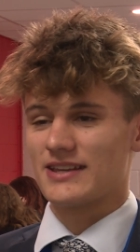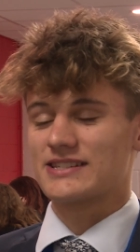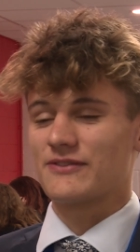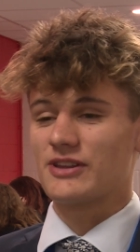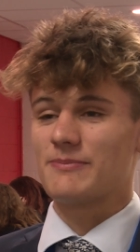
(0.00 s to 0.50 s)

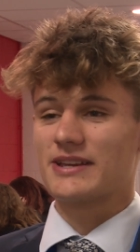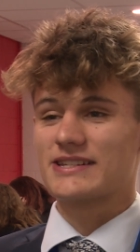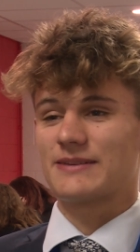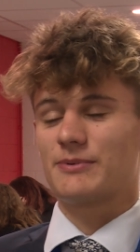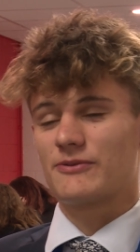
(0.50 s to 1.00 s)
It's definitely a
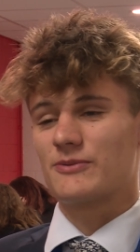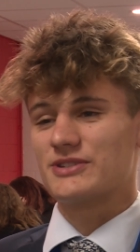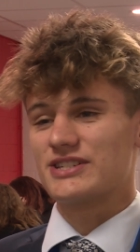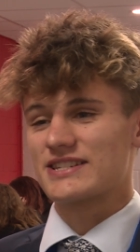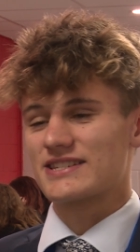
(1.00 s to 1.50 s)
big step up from
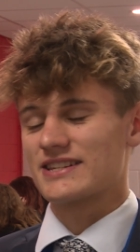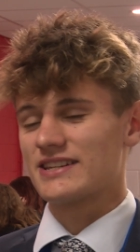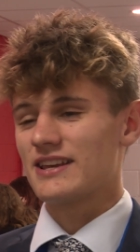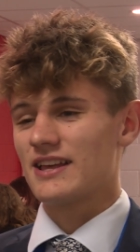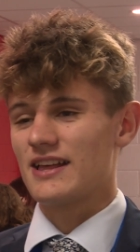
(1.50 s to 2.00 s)
GCSE